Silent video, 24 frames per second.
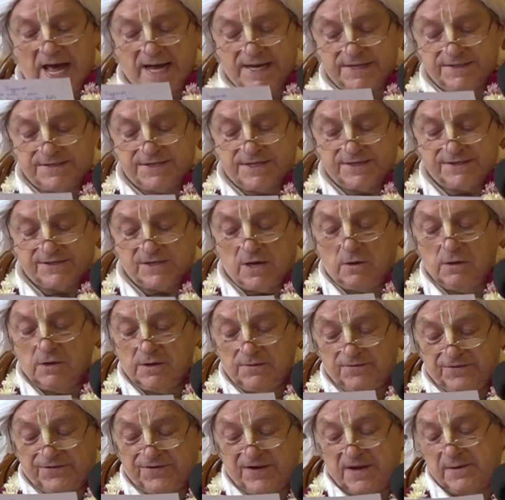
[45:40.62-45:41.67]
as the Song
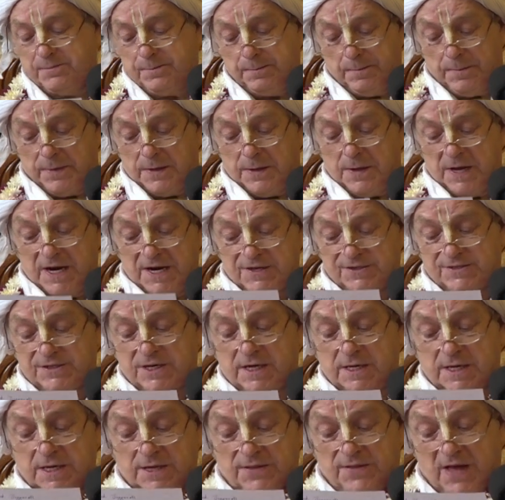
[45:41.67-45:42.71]
of
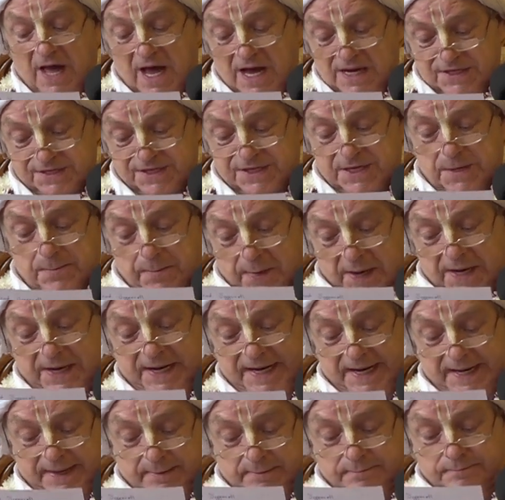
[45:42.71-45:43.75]
Separation, the
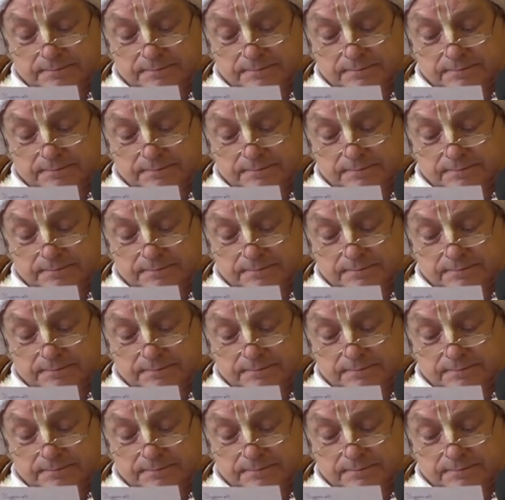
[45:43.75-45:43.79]
Astapadi.